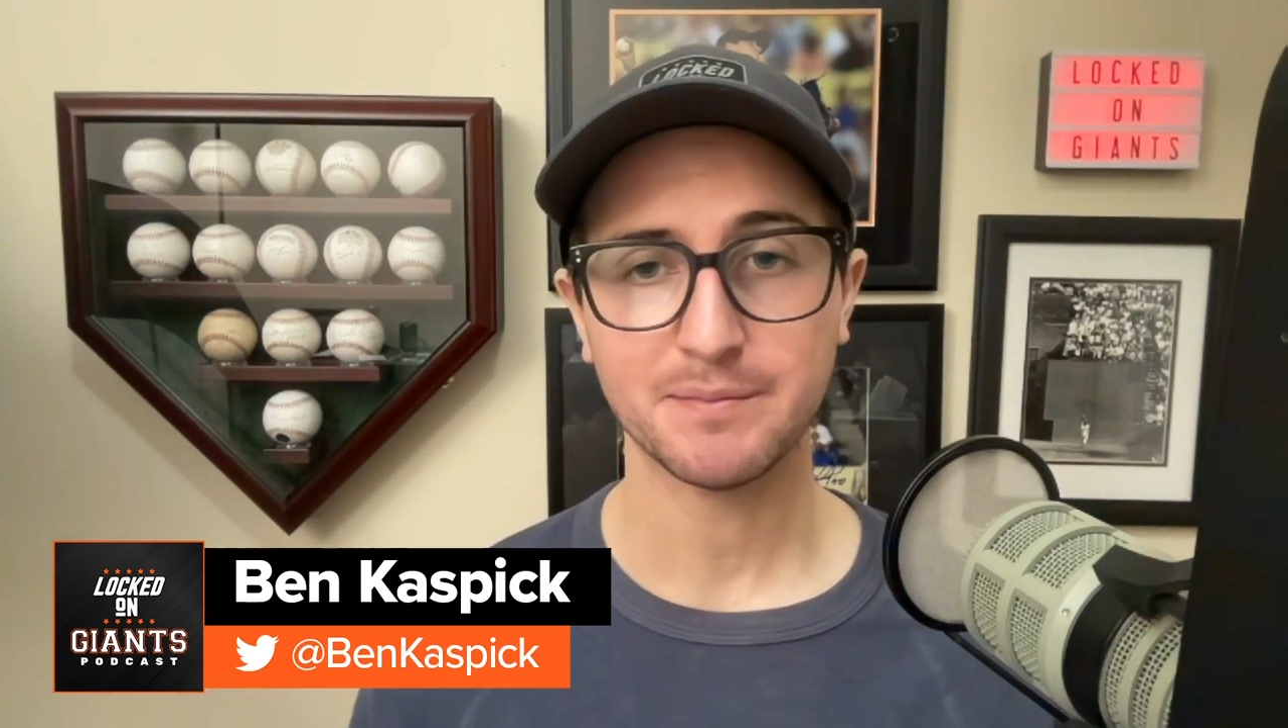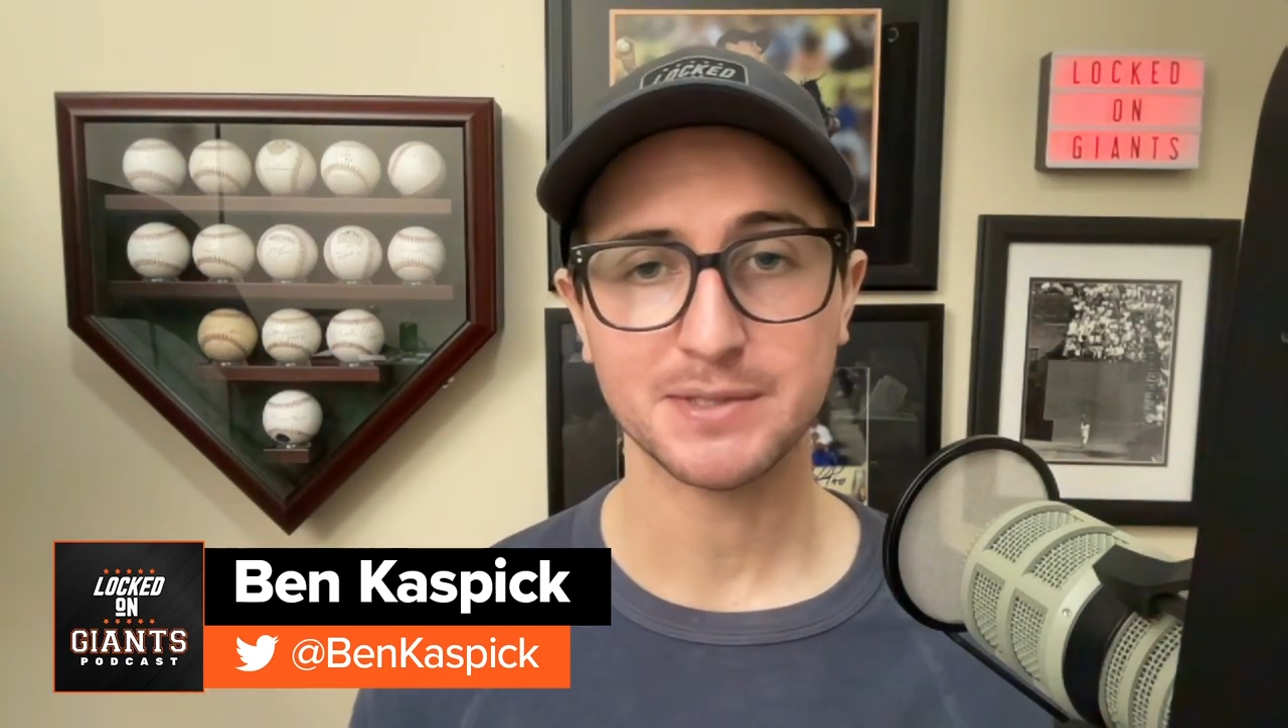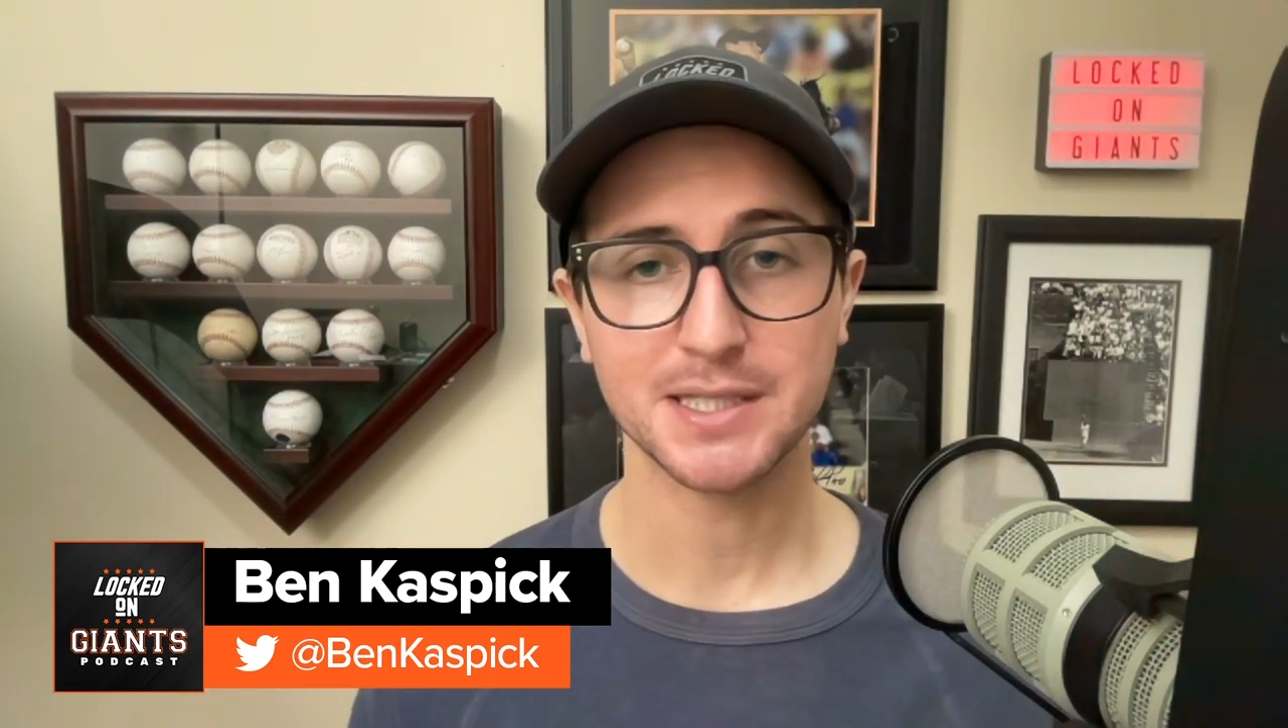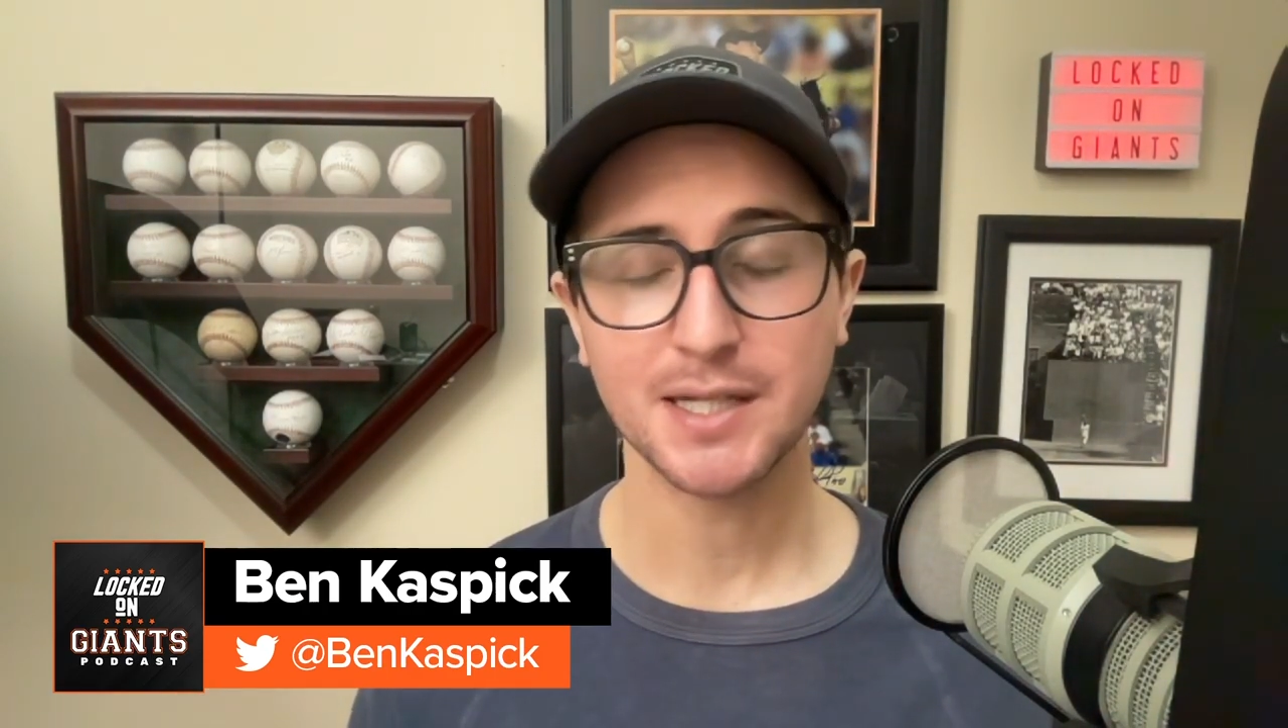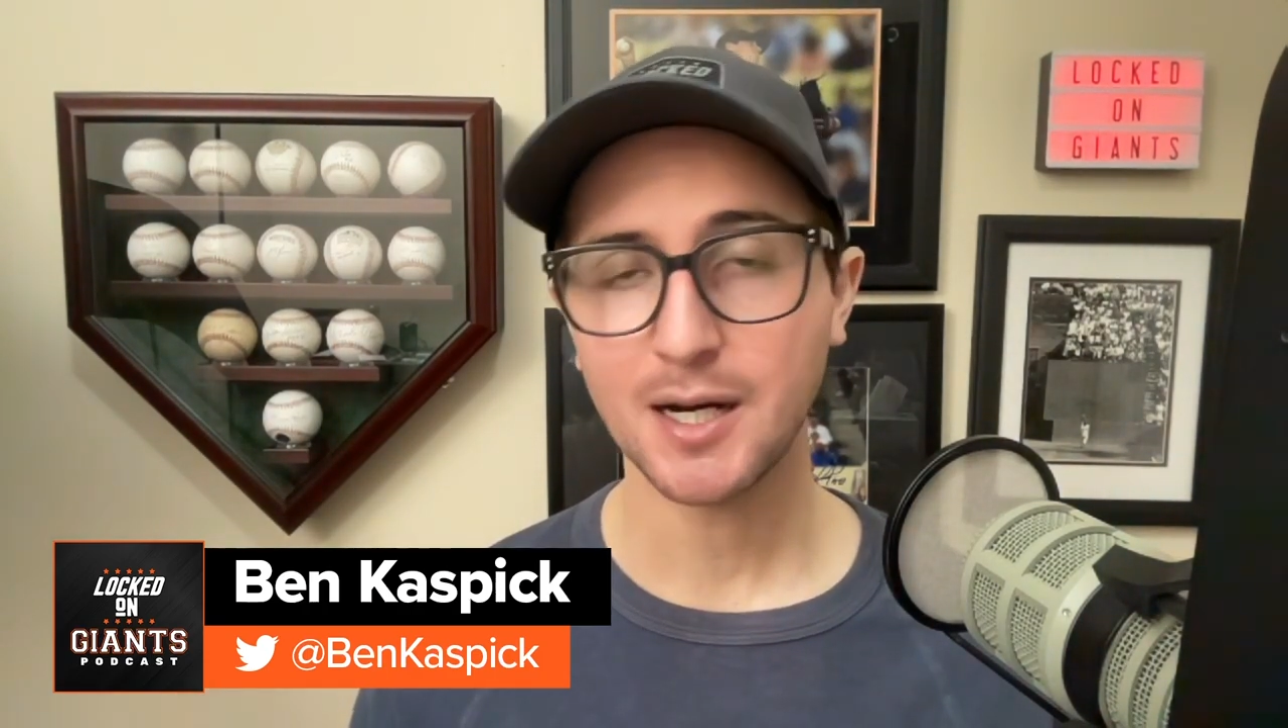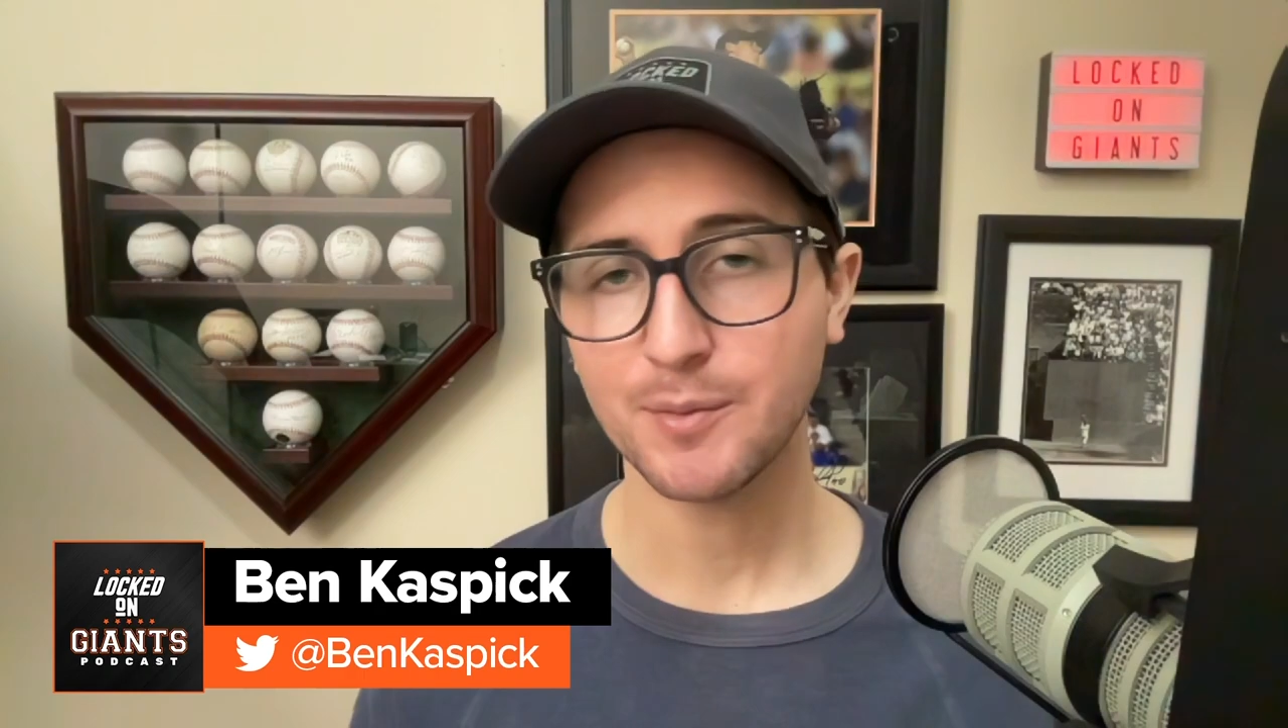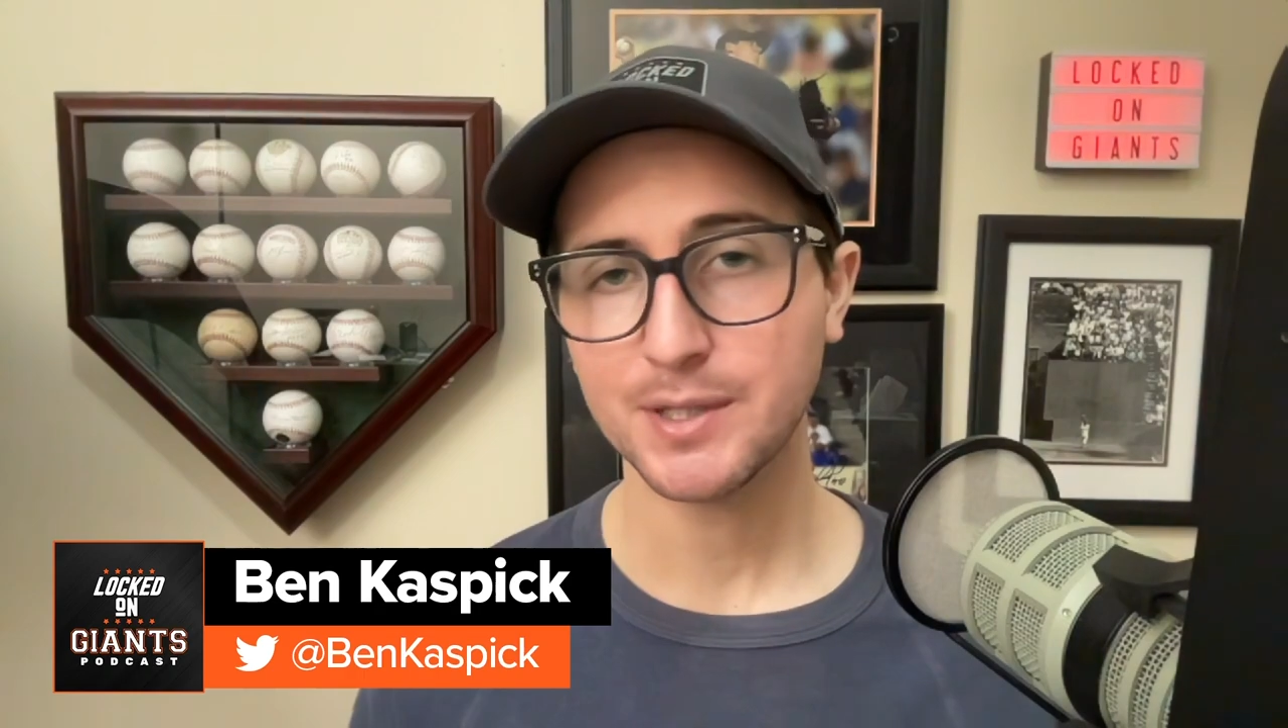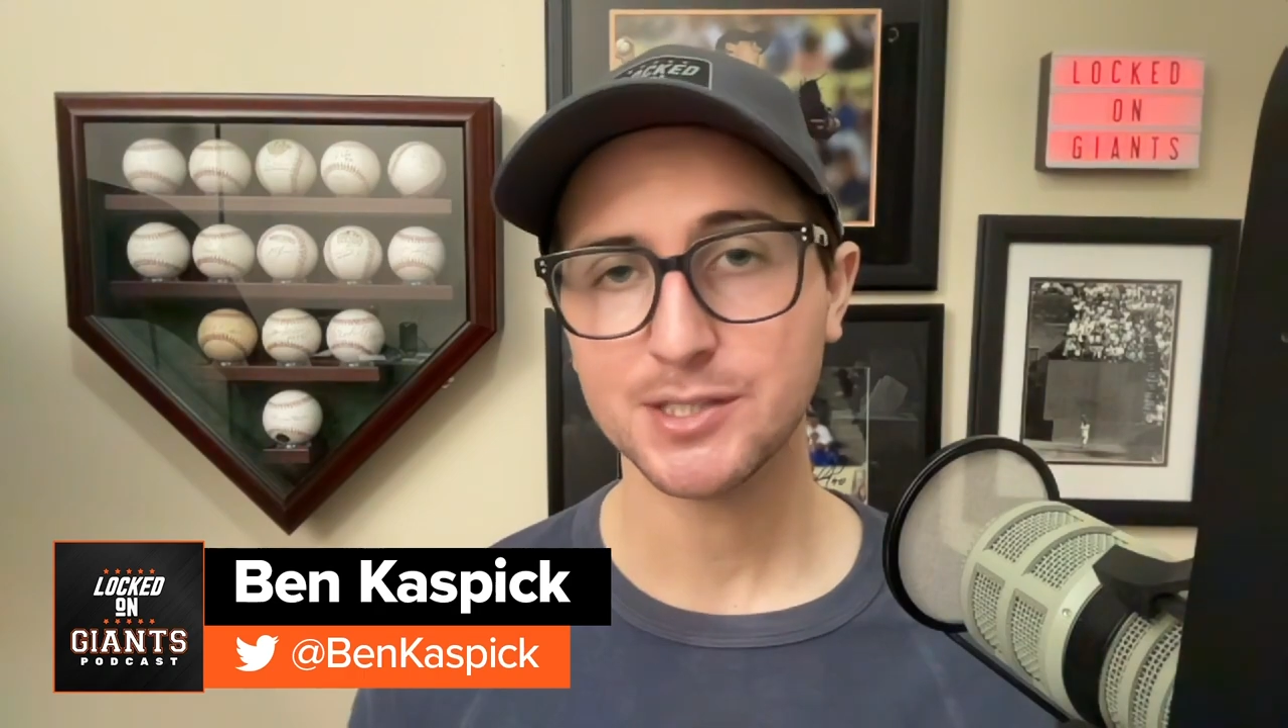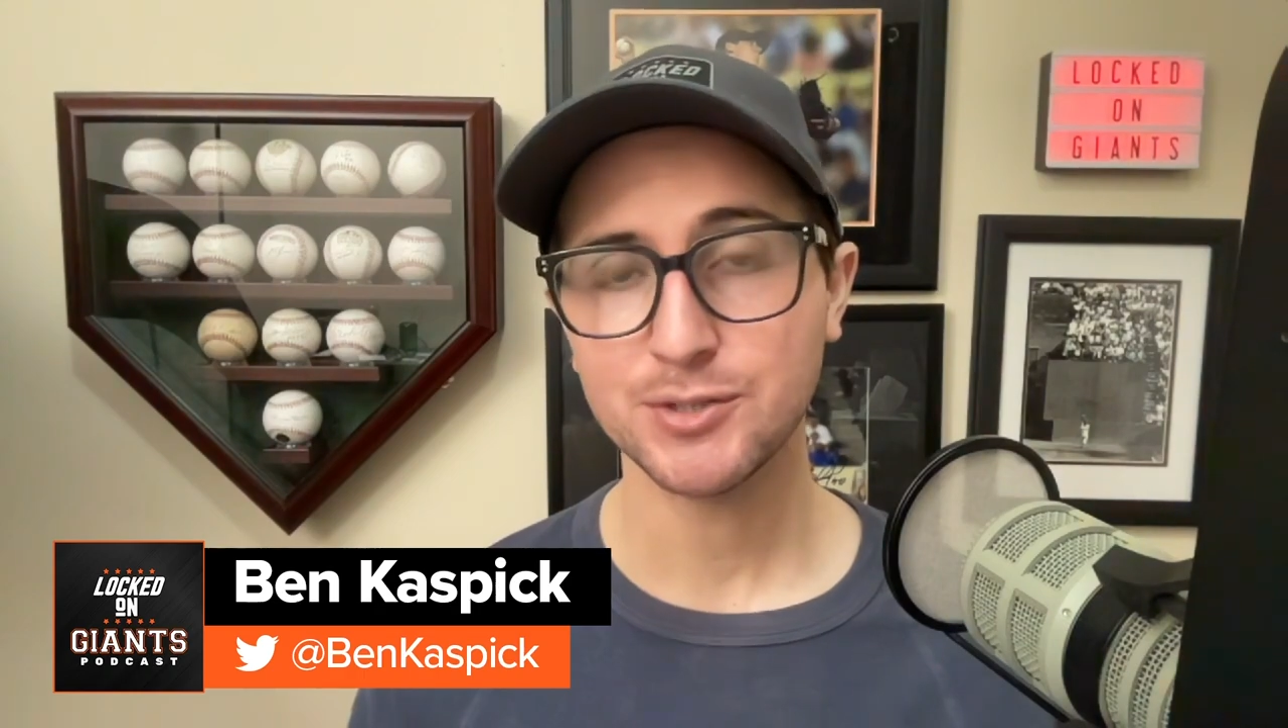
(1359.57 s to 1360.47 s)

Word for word: did not want to